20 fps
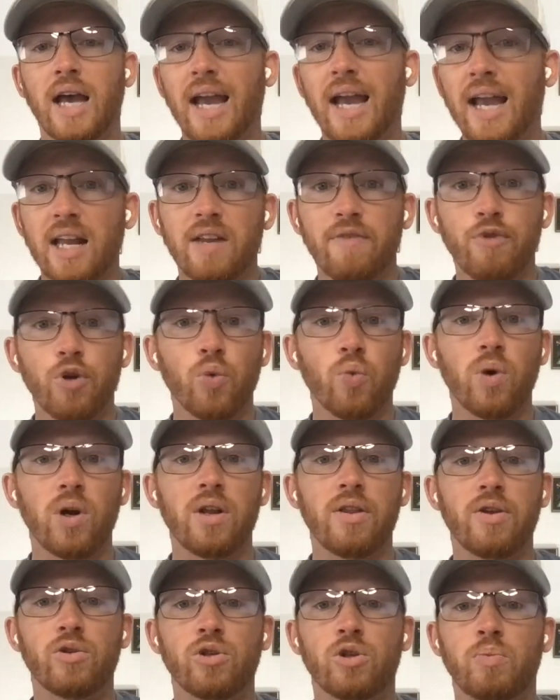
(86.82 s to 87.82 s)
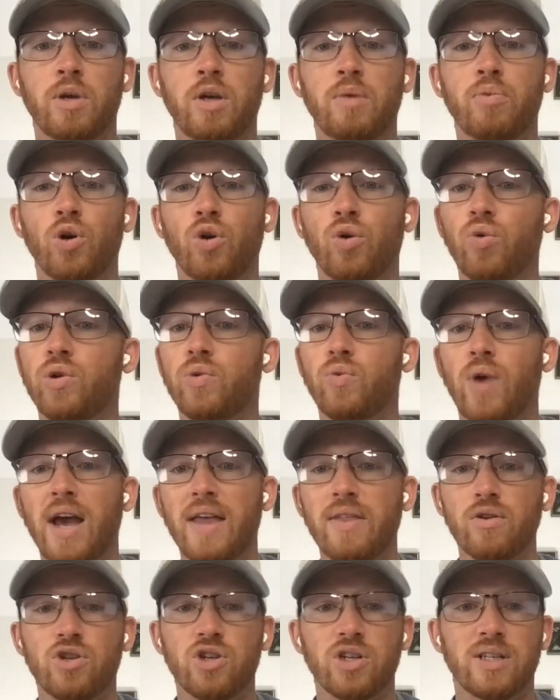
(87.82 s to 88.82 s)
And if you're one of those people who would
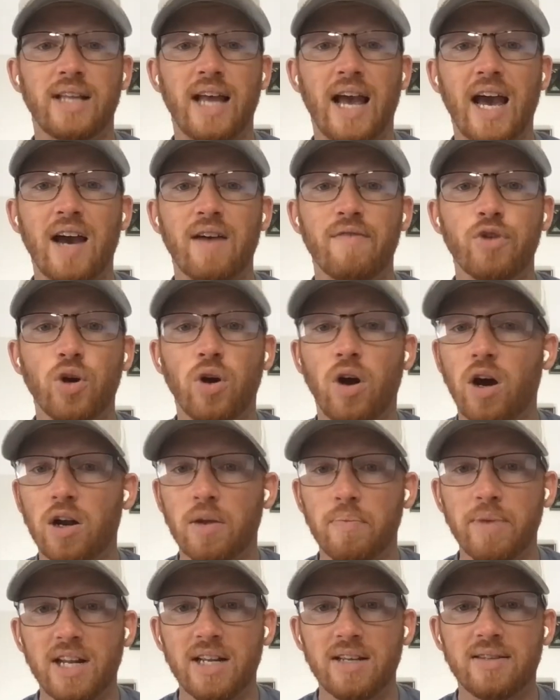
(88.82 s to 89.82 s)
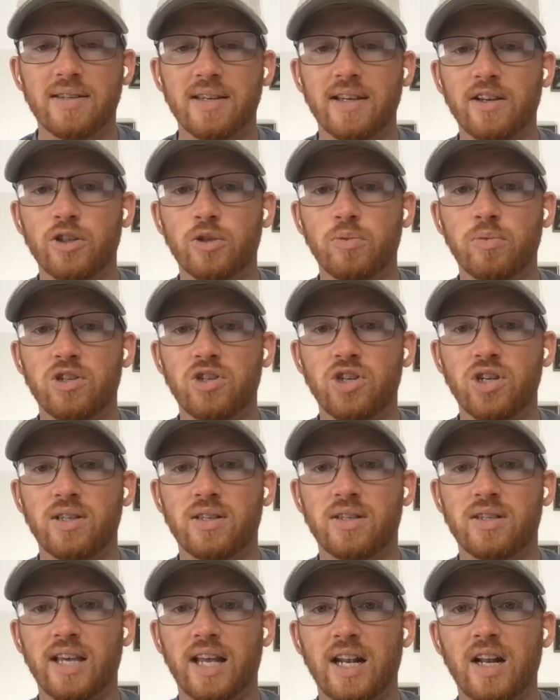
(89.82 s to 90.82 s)
rather just have your automated sales
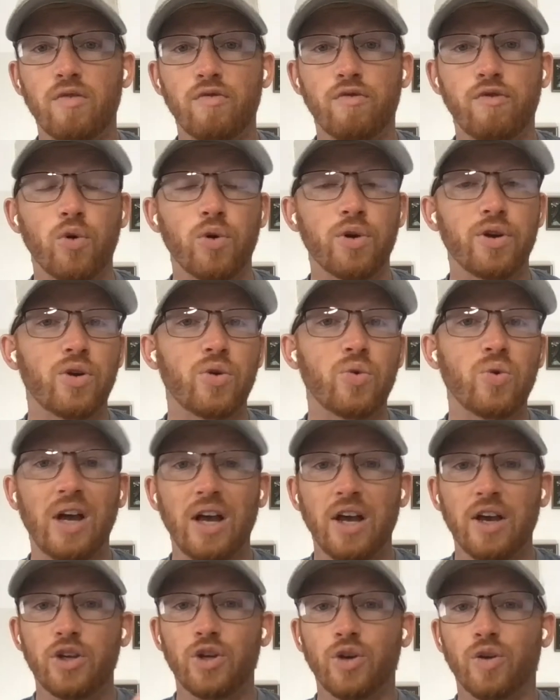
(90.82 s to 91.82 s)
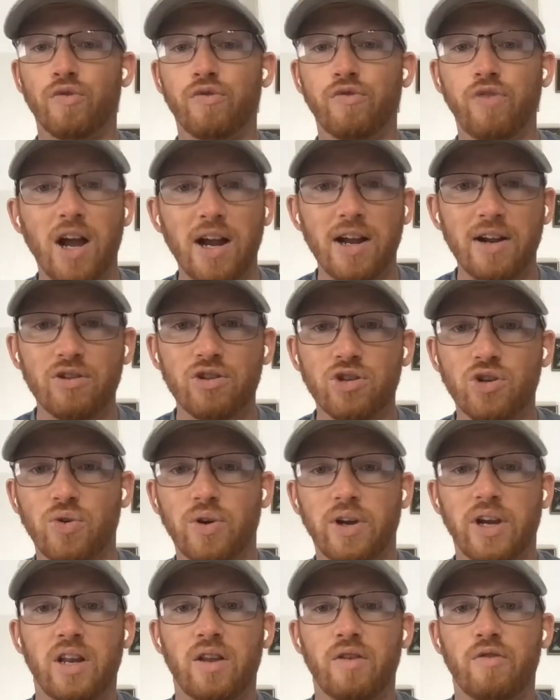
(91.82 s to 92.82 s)
machine set up for you, your flyers
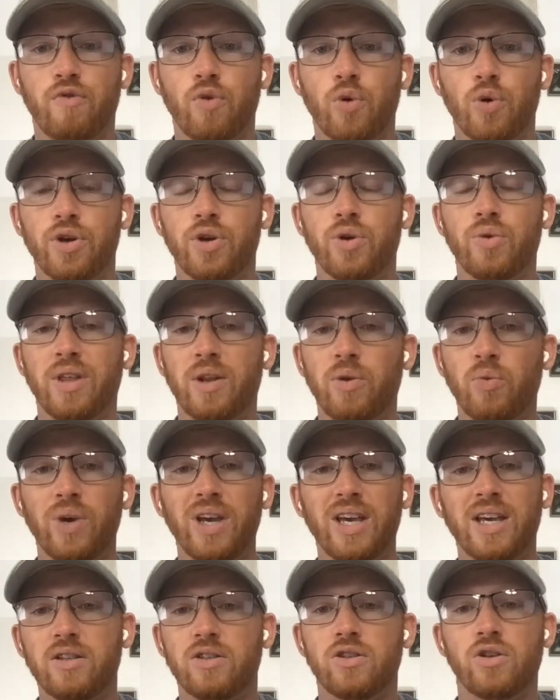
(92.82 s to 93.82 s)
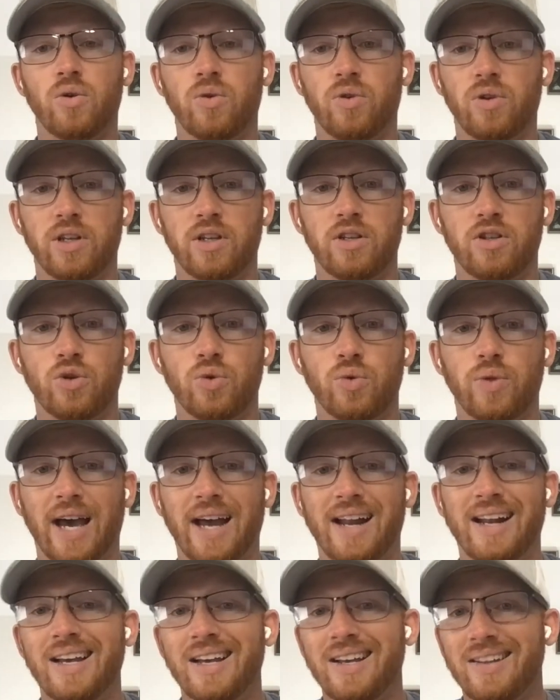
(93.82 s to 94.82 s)
created for you, then we can totally do
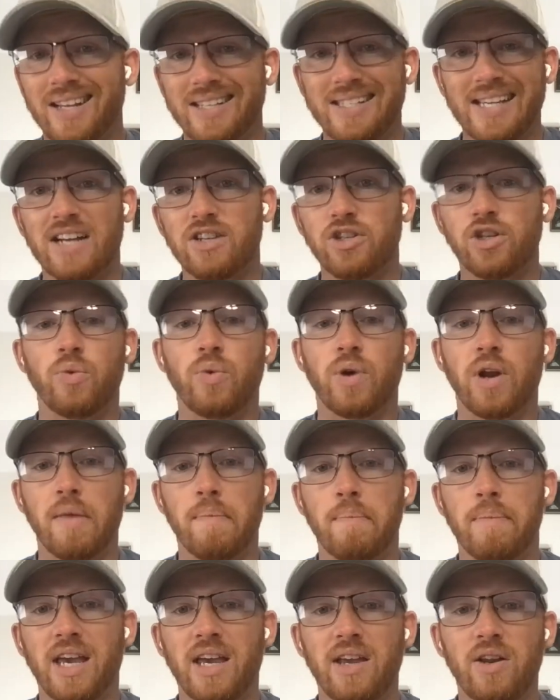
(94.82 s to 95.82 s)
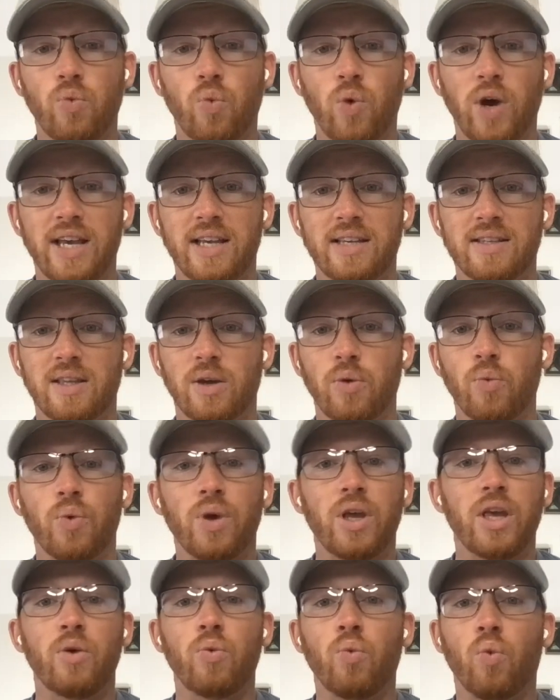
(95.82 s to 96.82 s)
that. That's actually one of the main ways that
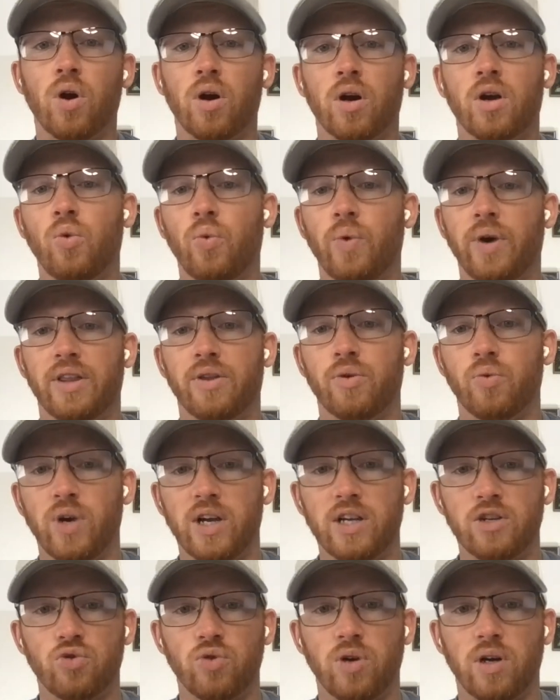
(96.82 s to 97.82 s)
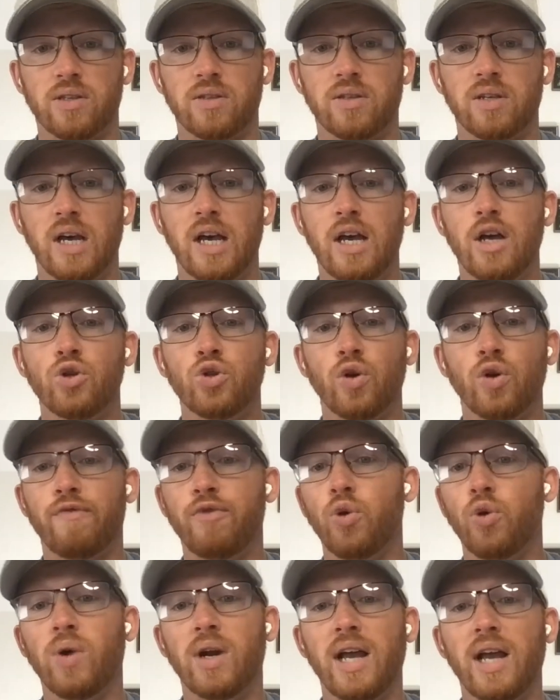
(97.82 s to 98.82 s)
we work with restaurants. So
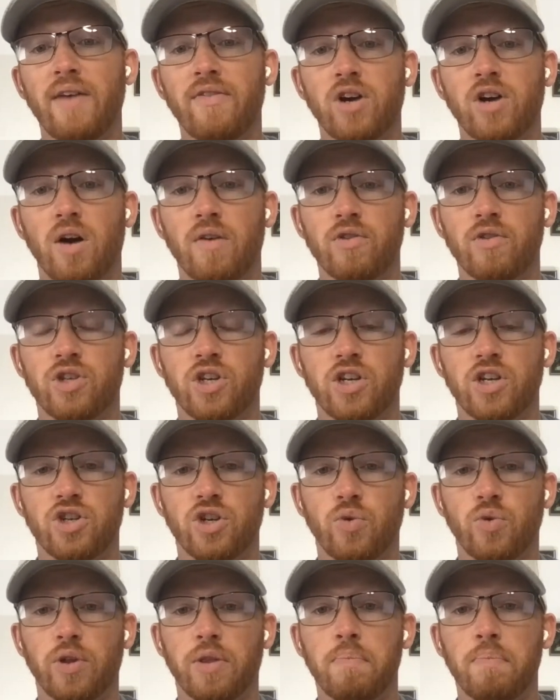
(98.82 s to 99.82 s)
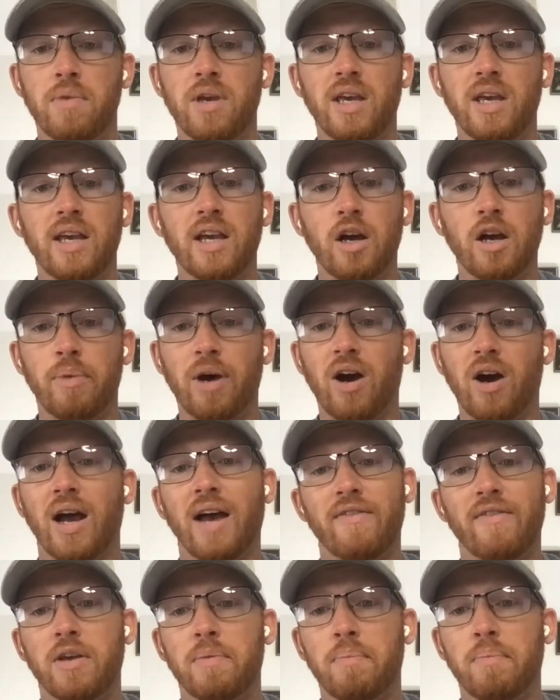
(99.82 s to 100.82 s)
if you want to have a conversation with me about
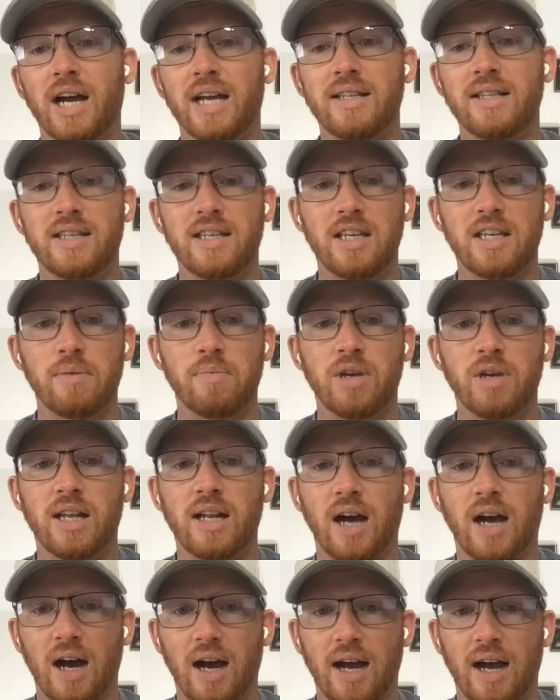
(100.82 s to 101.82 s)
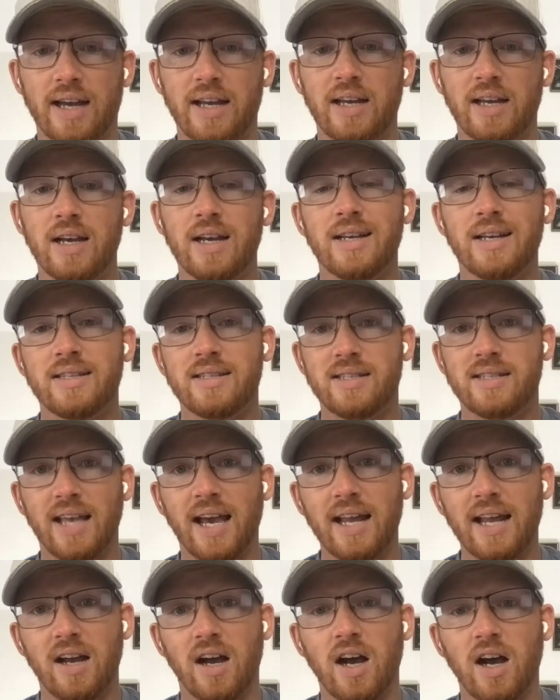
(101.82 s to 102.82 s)
having my team and I
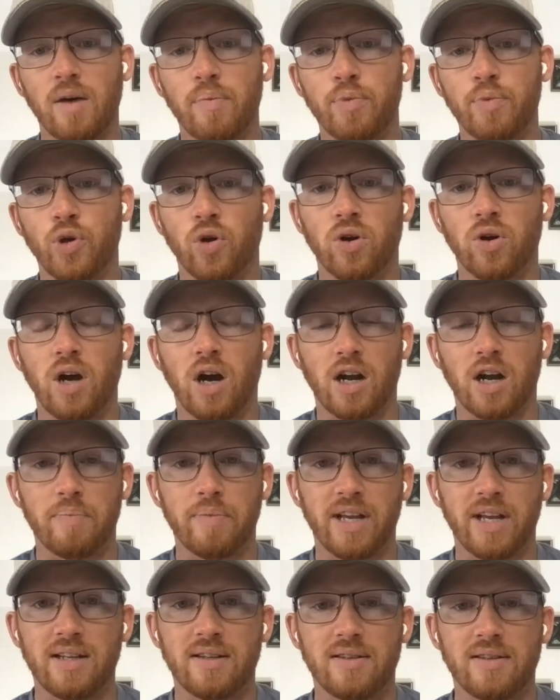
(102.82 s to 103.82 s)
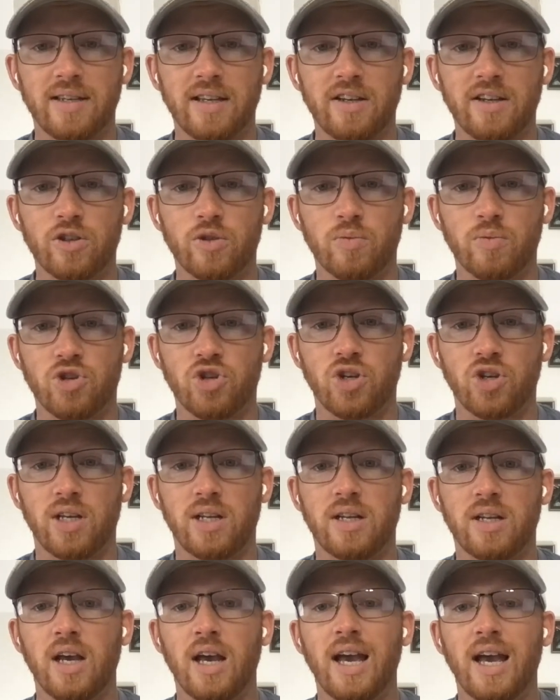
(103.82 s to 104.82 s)
set up your automated sales
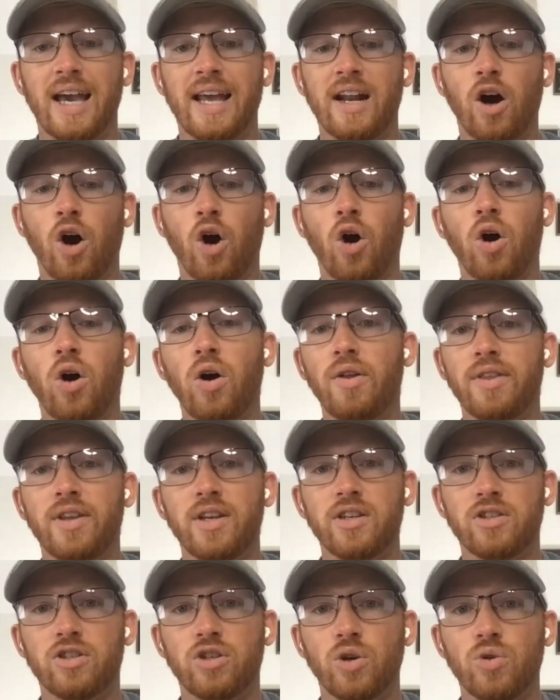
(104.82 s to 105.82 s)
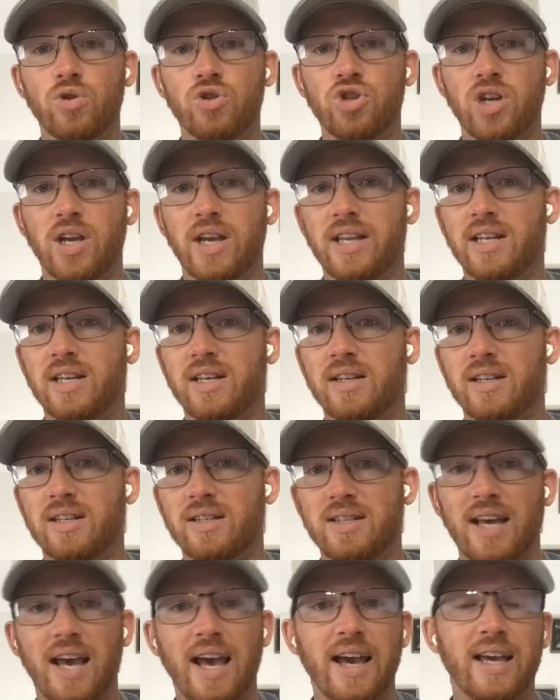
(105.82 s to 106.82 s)
machine and all the associated
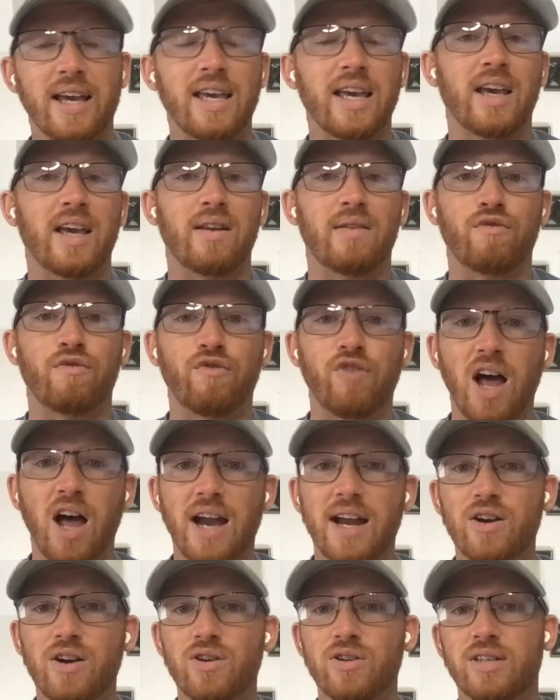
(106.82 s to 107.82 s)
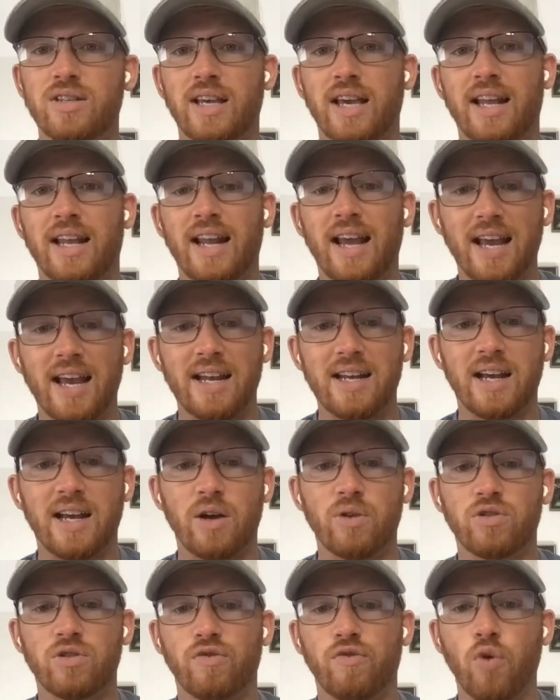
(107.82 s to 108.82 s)
tech and flyers and
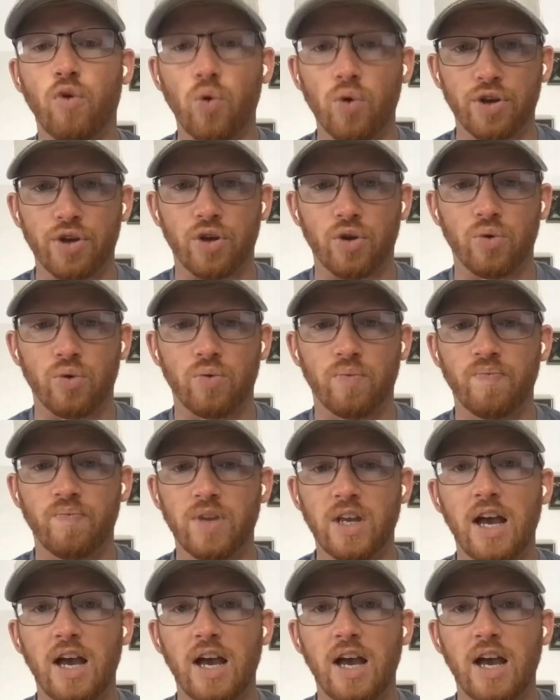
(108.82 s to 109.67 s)
handouts for you,